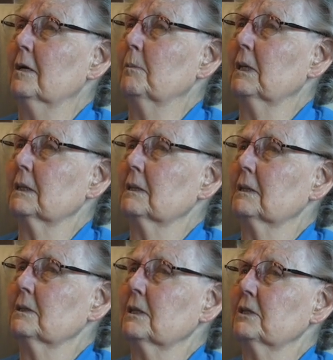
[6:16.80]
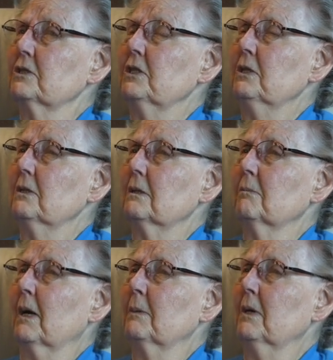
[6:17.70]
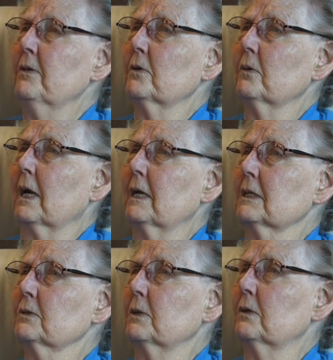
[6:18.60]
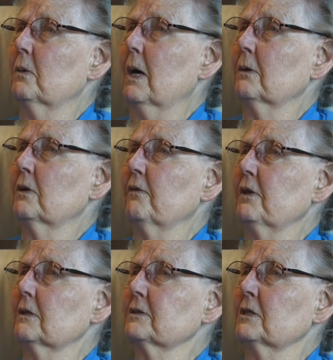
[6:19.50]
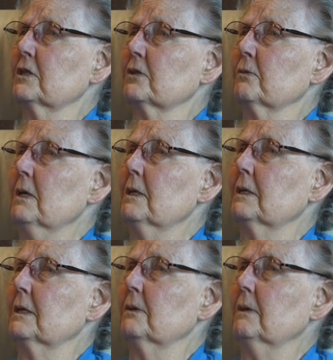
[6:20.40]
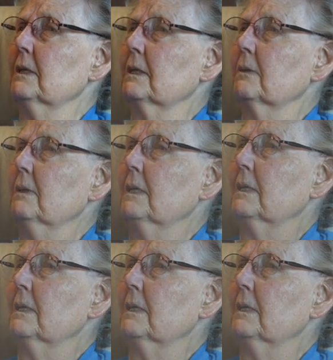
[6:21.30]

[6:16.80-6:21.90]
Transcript: But she, my mother, I guess, would go out in the fields and just run and run and run.